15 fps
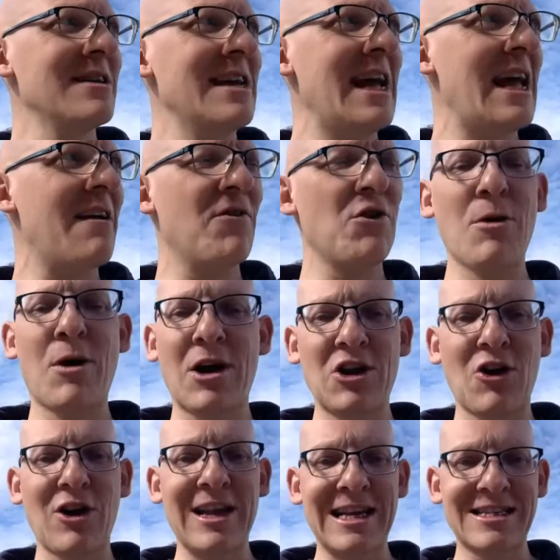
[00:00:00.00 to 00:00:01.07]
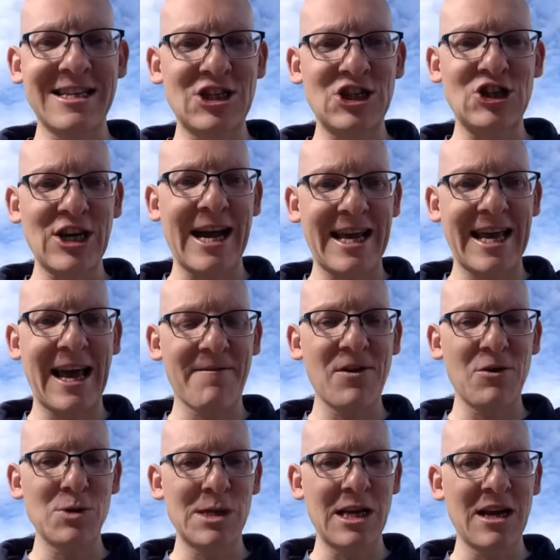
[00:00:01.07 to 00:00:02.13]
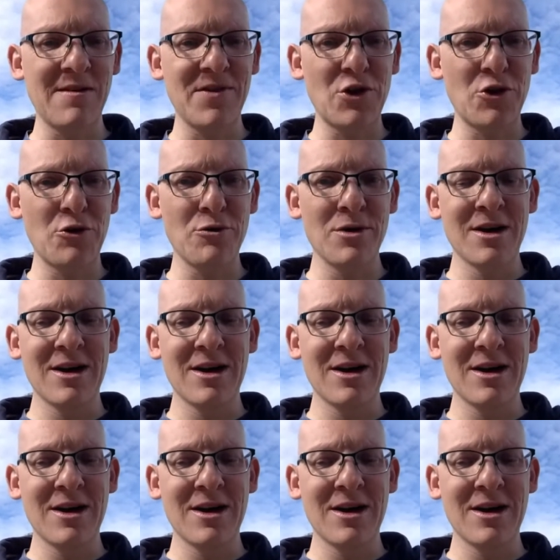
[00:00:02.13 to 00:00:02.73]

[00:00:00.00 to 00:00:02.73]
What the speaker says: If you are not listening to Jack Canfield's interview,